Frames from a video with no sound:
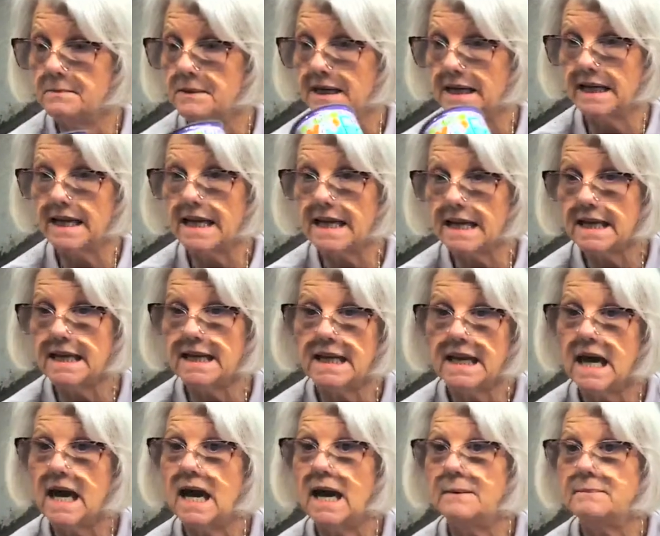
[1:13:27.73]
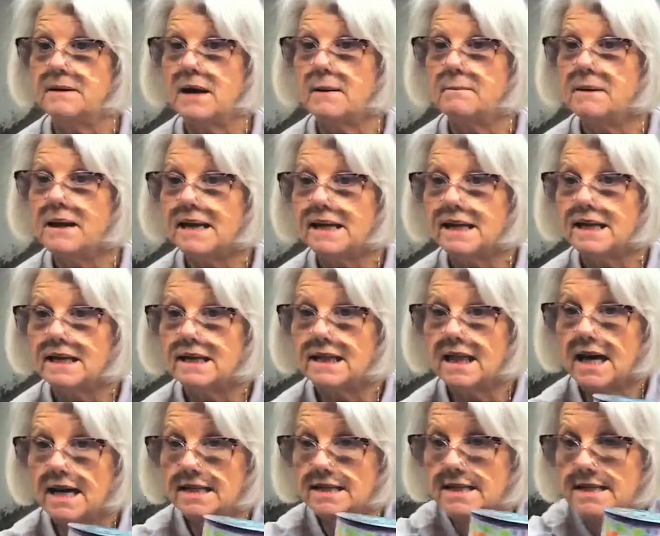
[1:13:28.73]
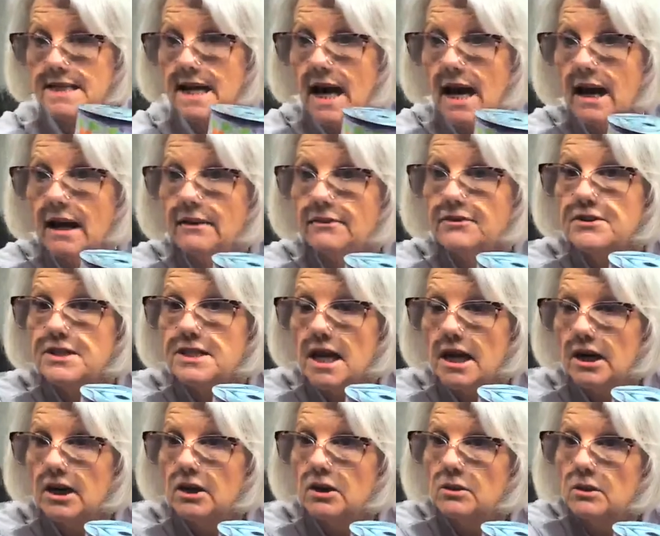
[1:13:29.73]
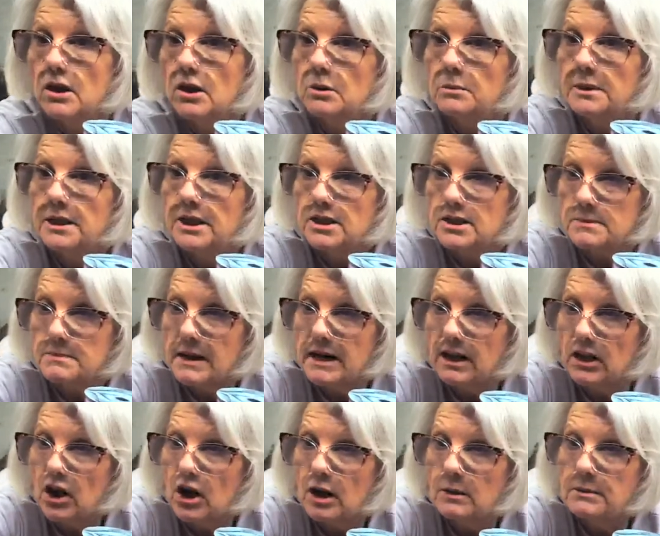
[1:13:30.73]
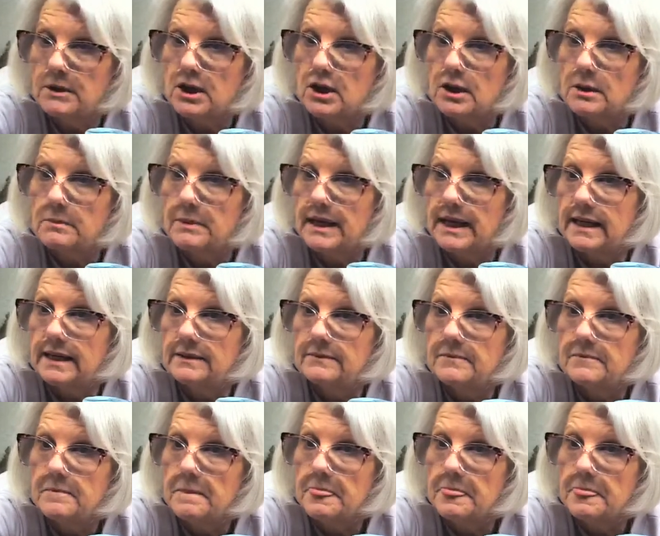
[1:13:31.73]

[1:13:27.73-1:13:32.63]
But again, I'm not making a lot of stuff. So here's my alarm to go to bed.